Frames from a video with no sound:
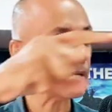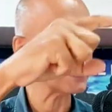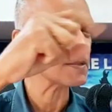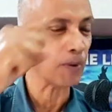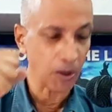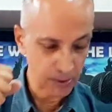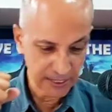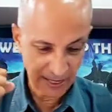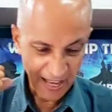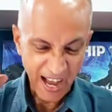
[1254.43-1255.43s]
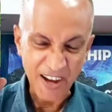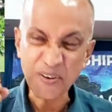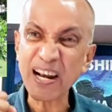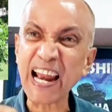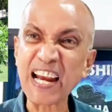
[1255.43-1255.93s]
Yeah, as Paul was saying, a
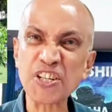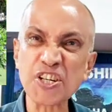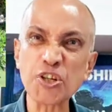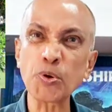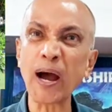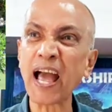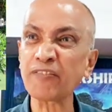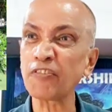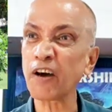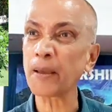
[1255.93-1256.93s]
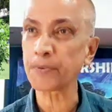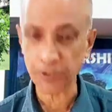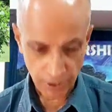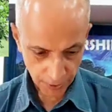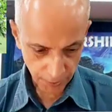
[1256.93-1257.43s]
relationship. Do I have a vibrant
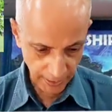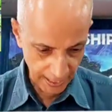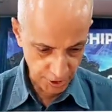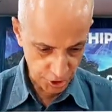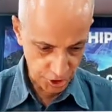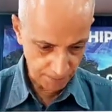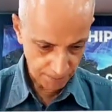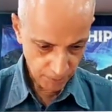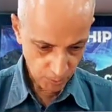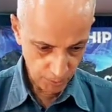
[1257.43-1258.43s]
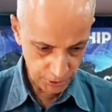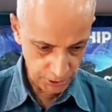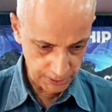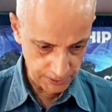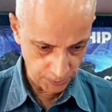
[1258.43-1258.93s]
relationship with
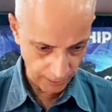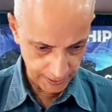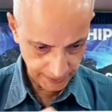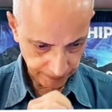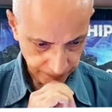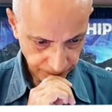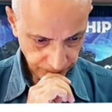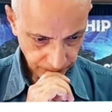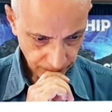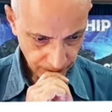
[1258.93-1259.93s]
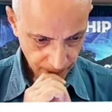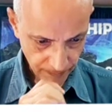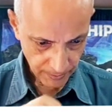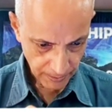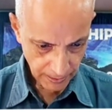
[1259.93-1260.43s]
Jesus Christ?
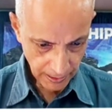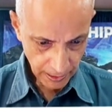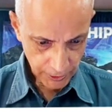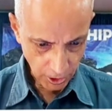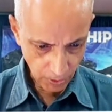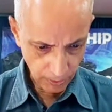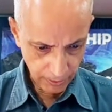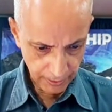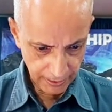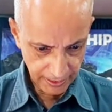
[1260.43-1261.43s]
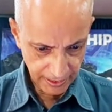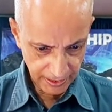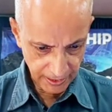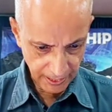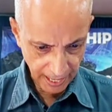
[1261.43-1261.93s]
So,
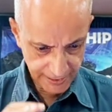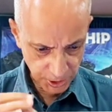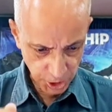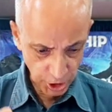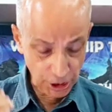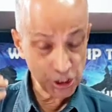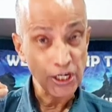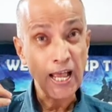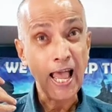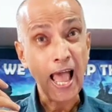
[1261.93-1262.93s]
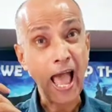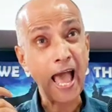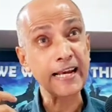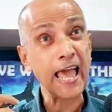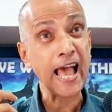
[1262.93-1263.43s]
as a church
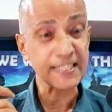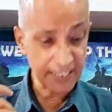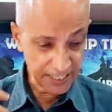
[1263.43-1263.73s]
and as an